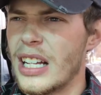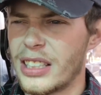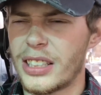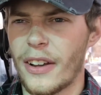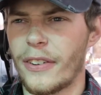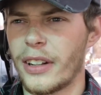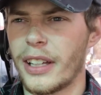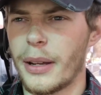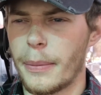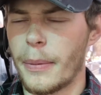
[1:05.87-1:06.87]
it's
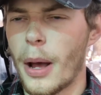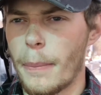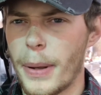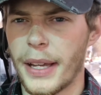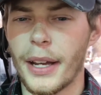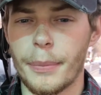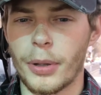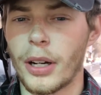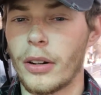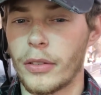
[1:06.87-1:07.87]
definitely a big
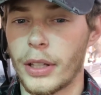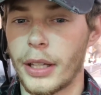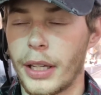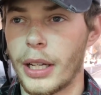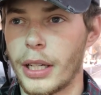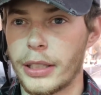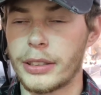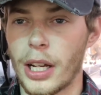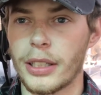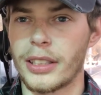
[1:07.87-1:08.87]
upgrade over the
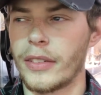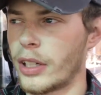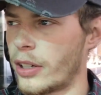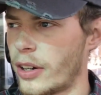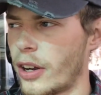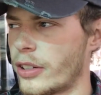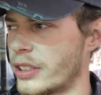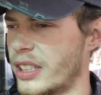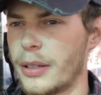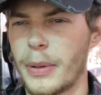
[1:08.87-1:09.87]
stock
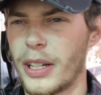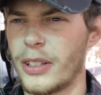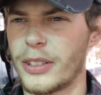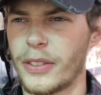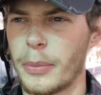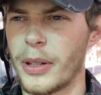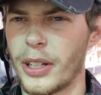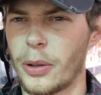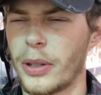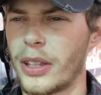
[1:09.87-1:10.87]
700Rs. Anybody who's
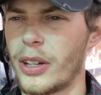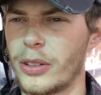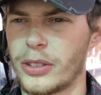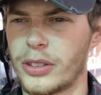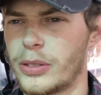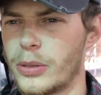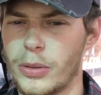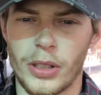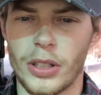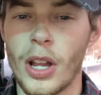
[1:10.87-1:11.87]
familiar with those
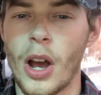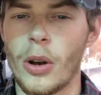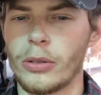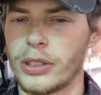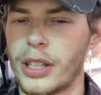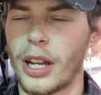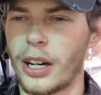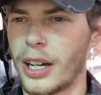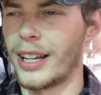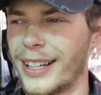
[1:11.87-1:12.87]
knows
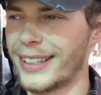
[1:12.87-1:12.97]
they're